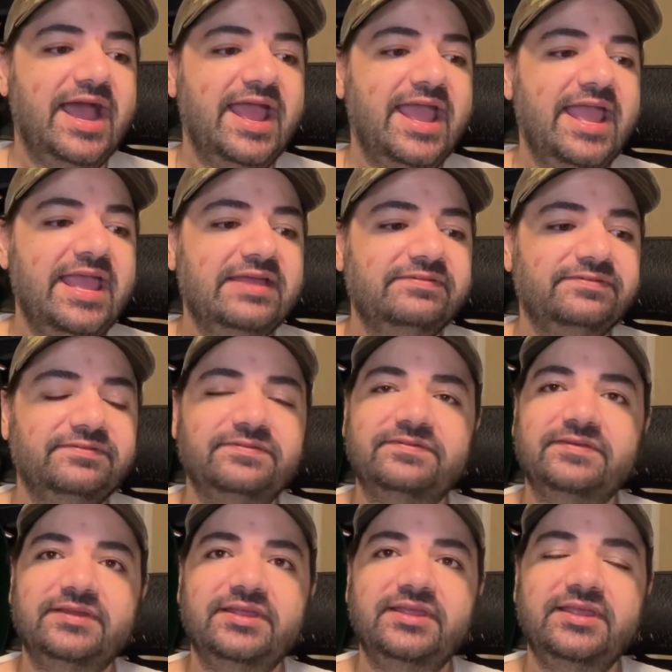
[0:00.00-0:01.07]
If
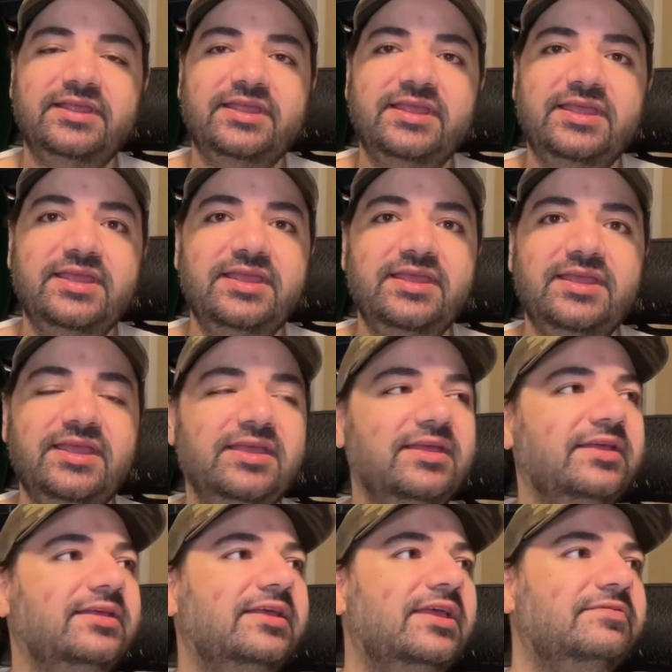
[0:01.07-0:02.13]

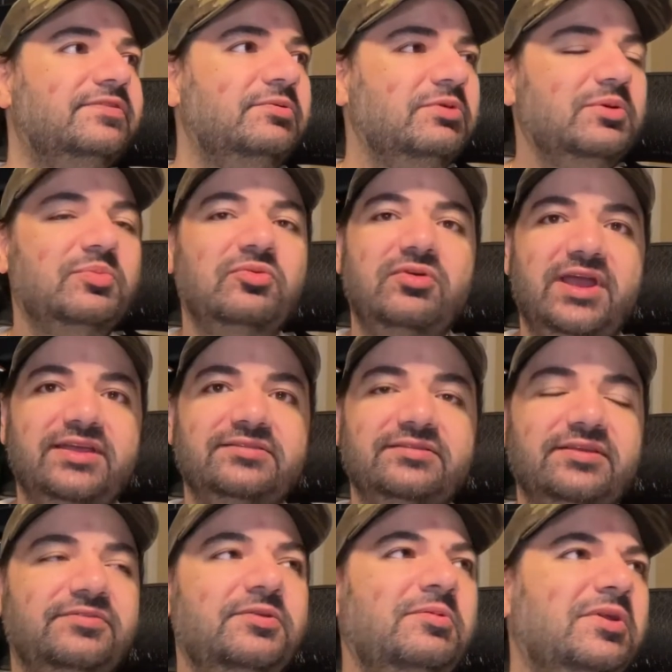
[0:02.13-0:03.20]
you were
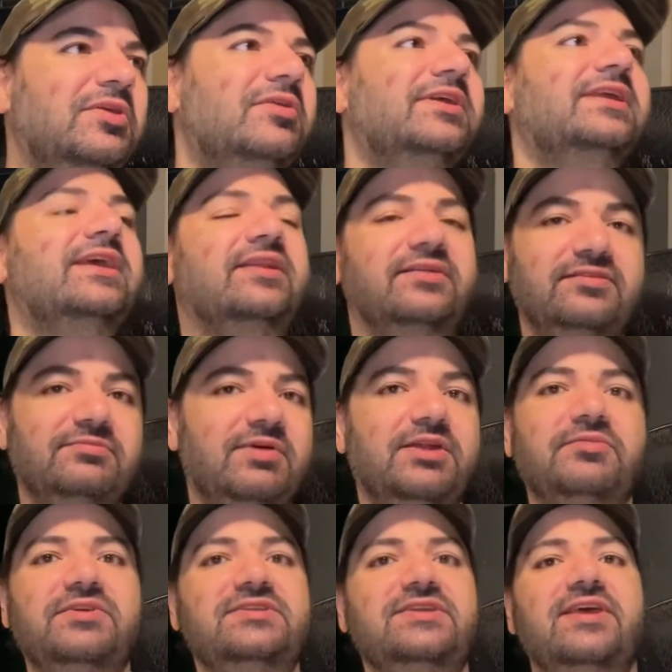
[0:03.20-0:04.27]
to go to Guinness, why don't
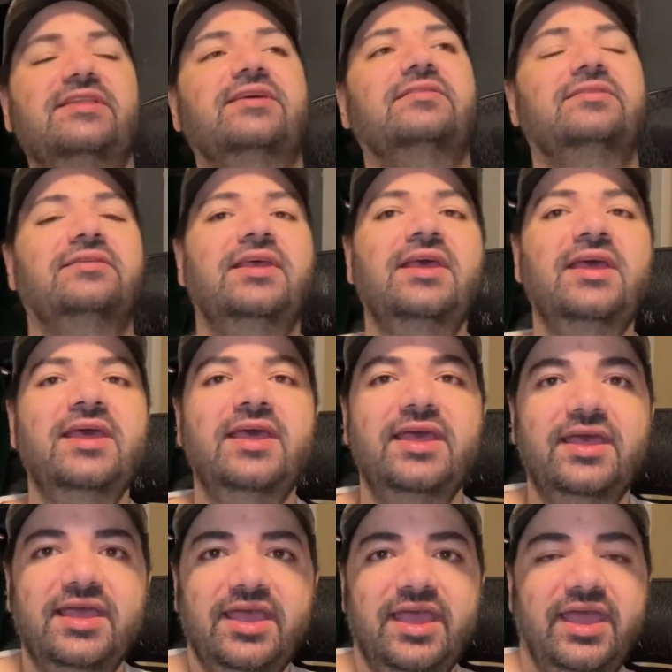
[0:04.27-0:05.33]
we say this,
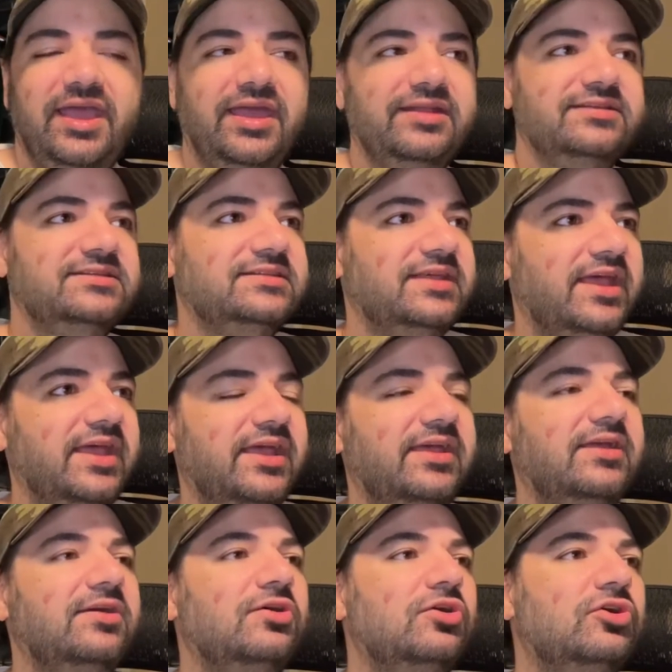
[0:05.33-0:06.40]
and
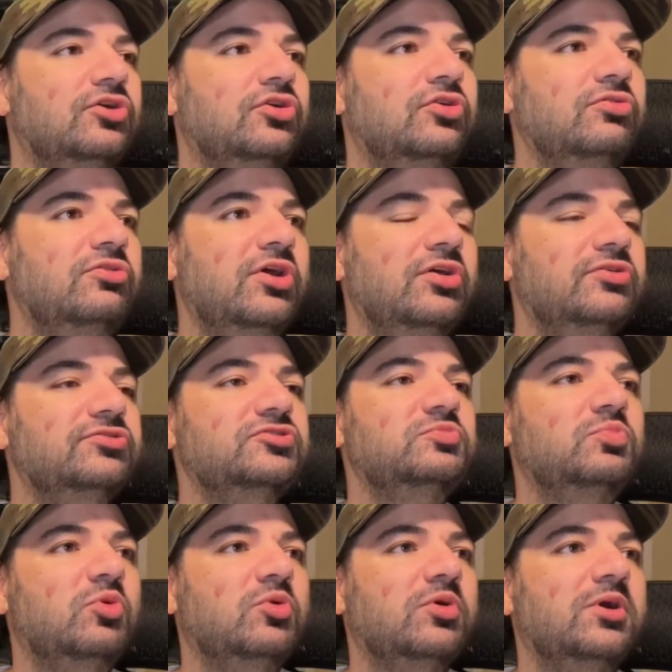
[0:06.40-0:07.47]
say, who knows
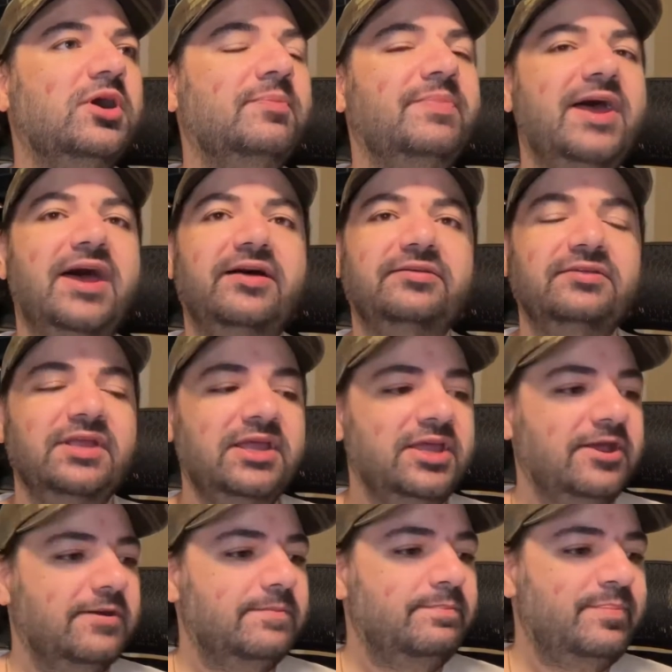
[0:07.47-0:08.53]
more about
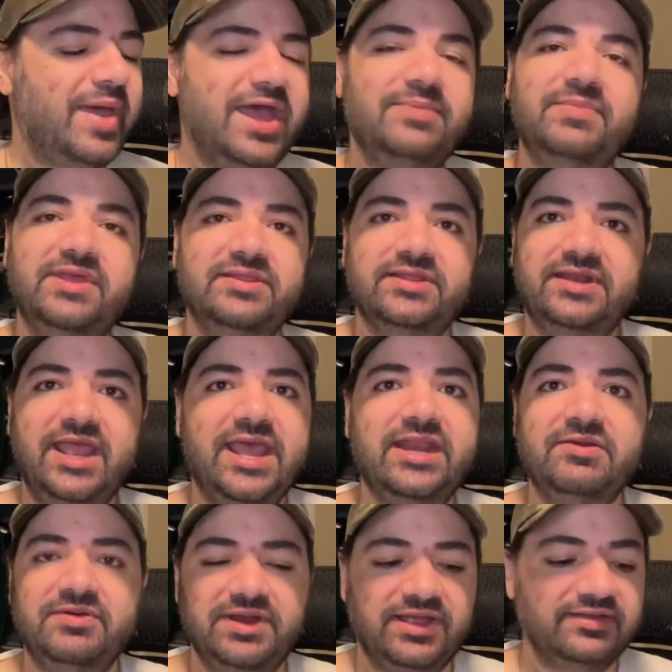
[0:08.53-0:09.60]
Batman than
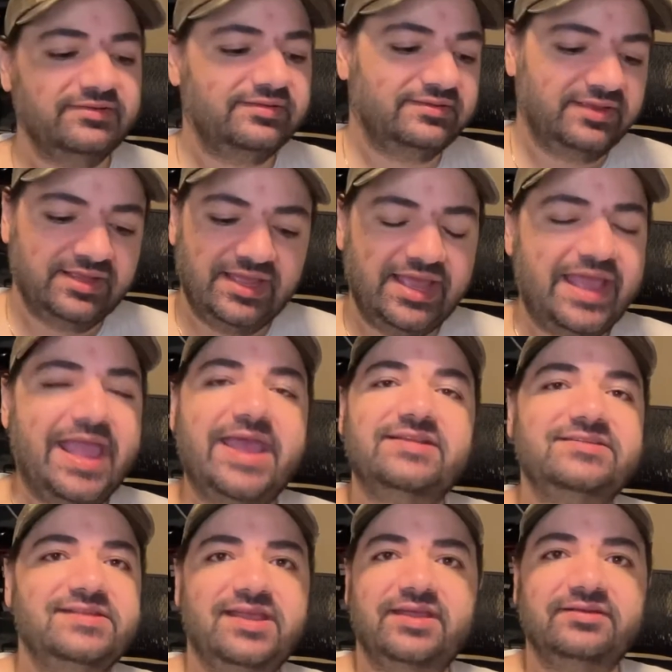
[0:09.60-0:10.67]
anyone else? Hands
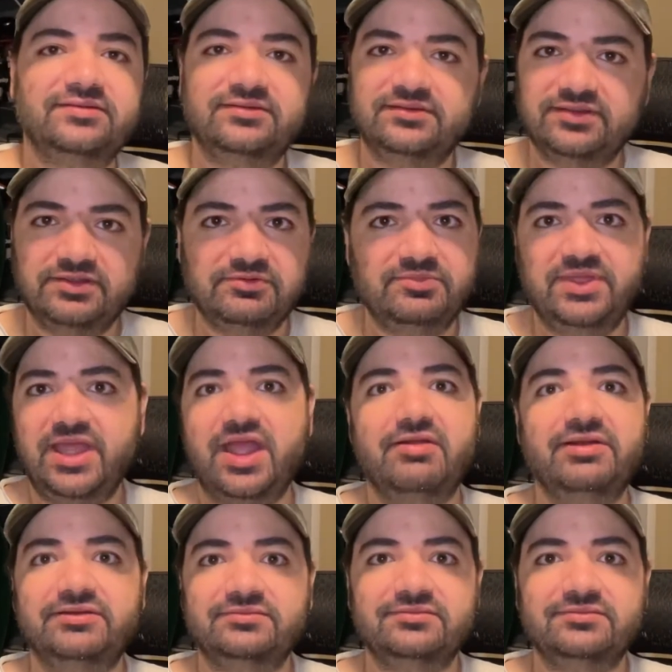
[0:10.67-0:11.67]
down, it would be Aaron.